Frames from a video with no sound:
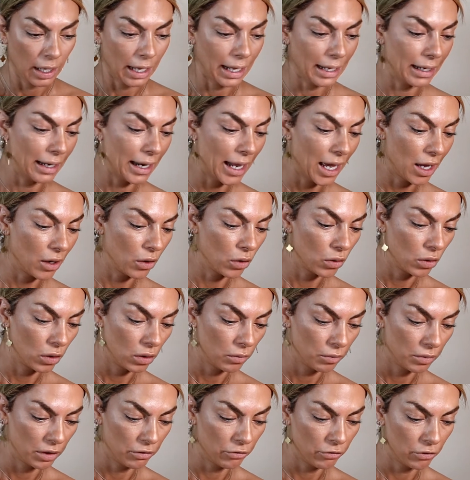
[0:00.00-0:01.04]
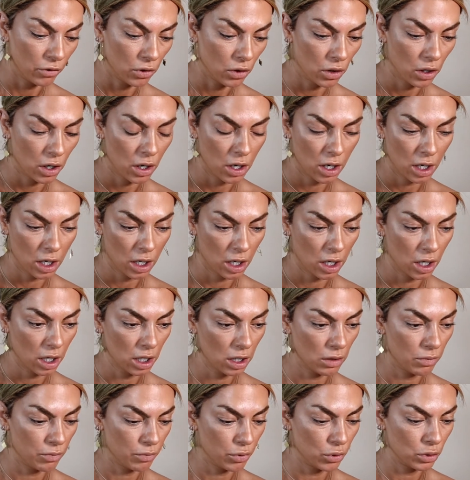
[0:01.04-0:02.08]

And now, before I